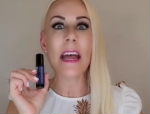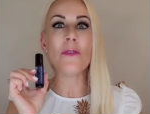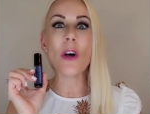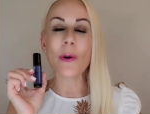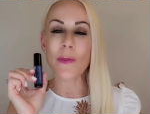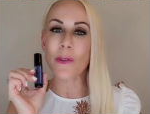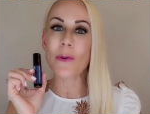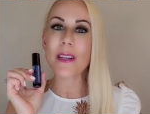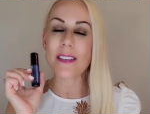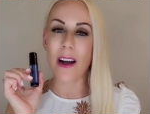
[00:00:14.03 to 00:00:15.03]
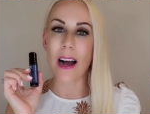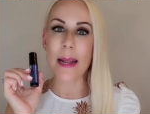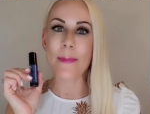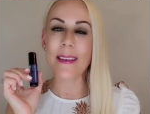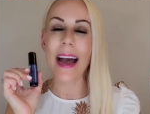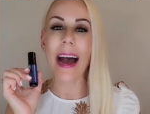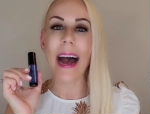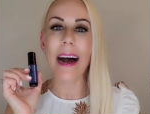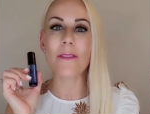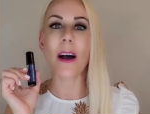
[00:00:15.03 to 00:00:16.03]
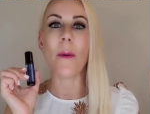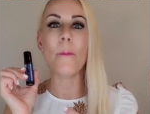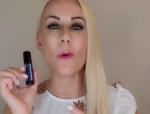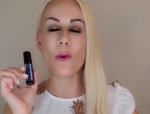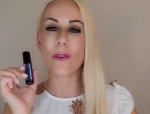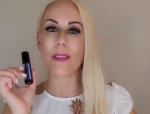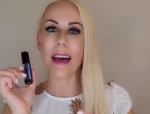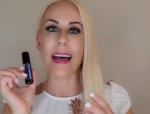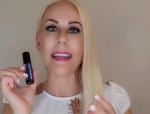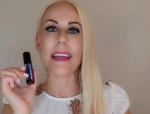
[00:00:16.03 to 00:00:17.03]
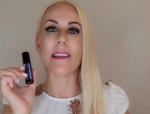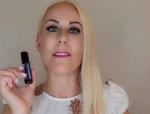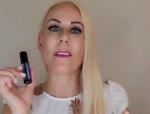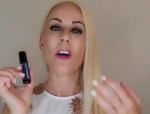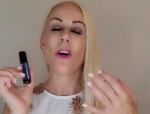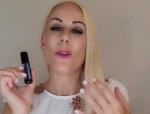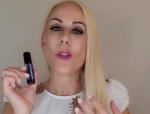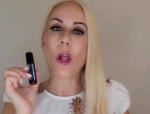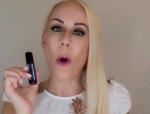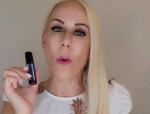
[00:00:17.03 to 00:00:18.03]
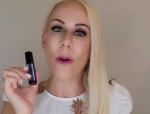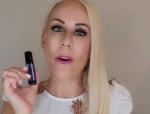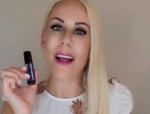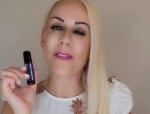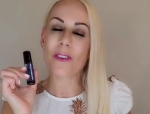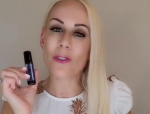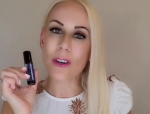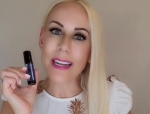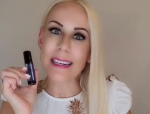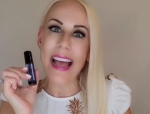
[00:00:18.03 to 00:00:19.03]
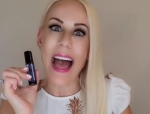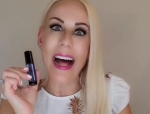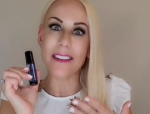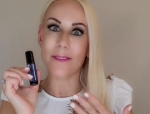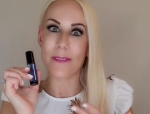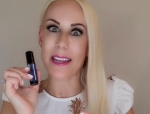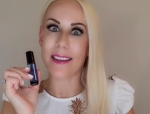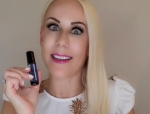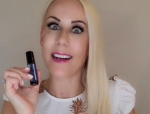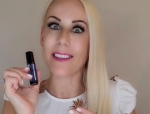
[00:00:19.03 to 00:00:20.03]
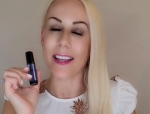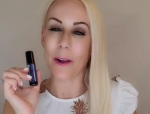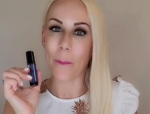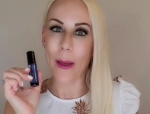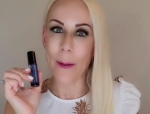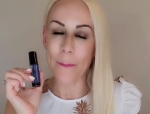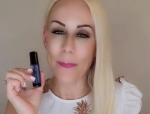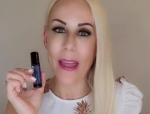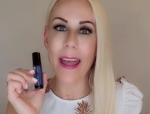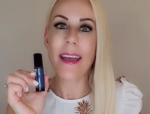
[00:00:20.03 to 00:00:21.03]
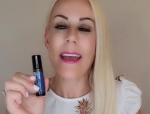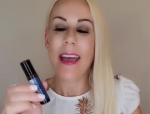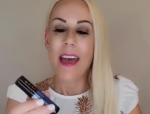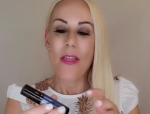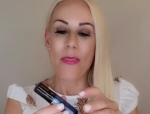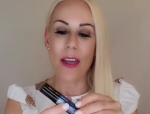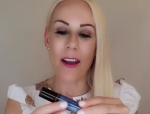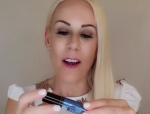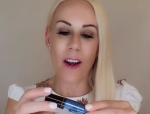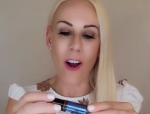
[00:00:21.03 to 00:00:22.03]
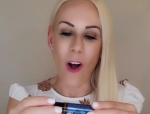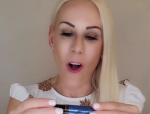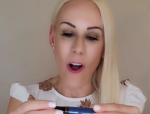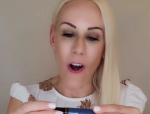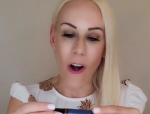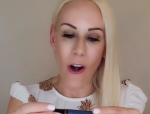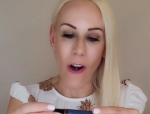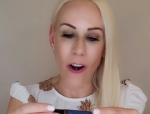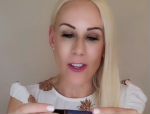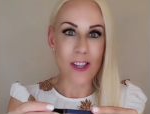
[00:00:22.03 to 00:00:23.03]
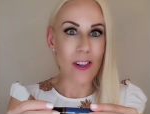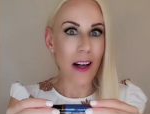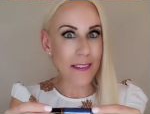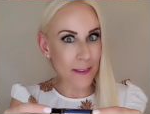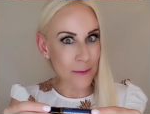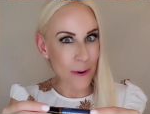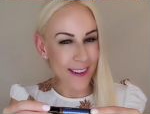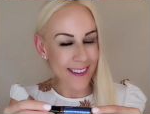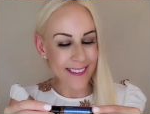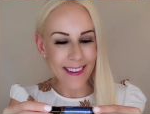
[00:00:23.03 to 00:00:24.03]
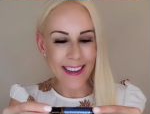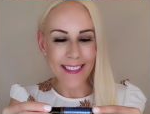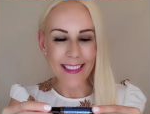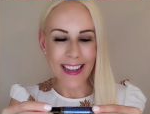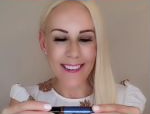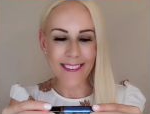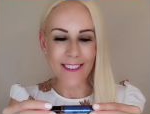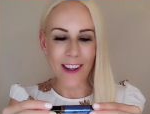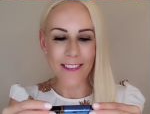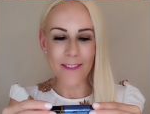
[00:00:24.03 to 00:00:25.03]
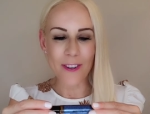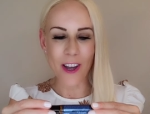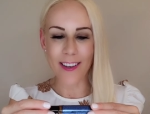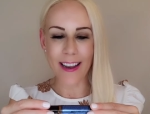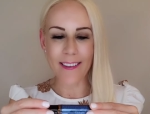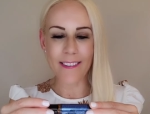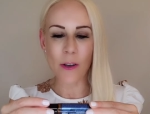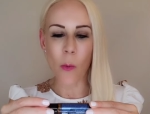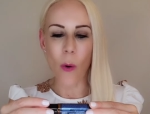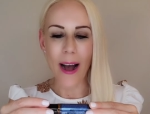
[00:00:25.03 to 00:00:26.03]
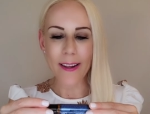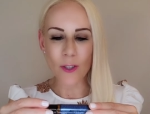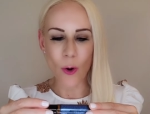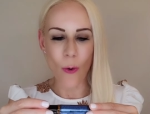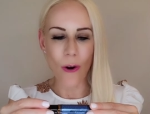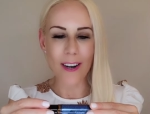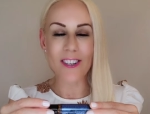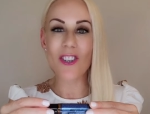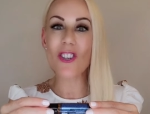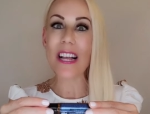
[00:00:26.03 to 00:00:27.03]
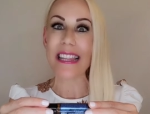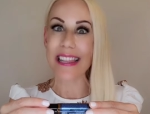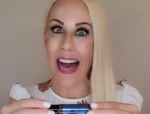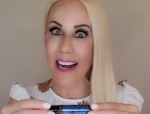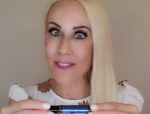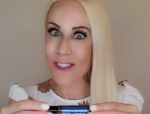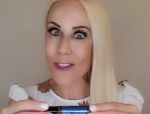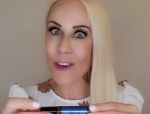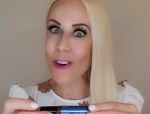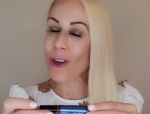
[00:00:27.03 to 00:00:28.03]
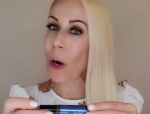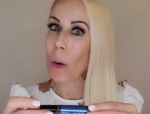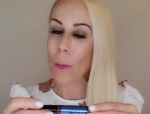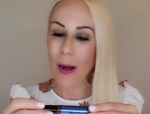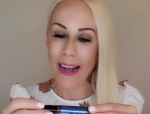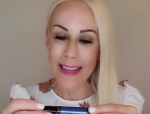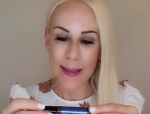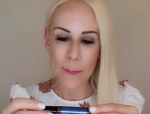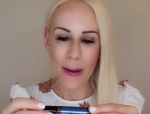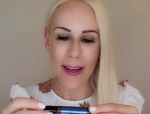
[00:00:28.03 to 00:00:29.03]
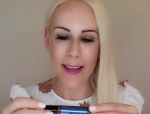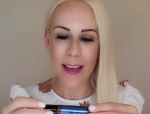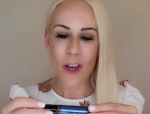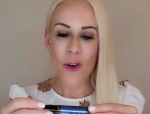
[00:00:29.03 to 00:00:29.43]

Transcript: and those who at times have a mood that is lower and they're looking to elevate it a little bit, okay? There are lots of oils in this, lots of goodness: wild orange, lavender, copaiba,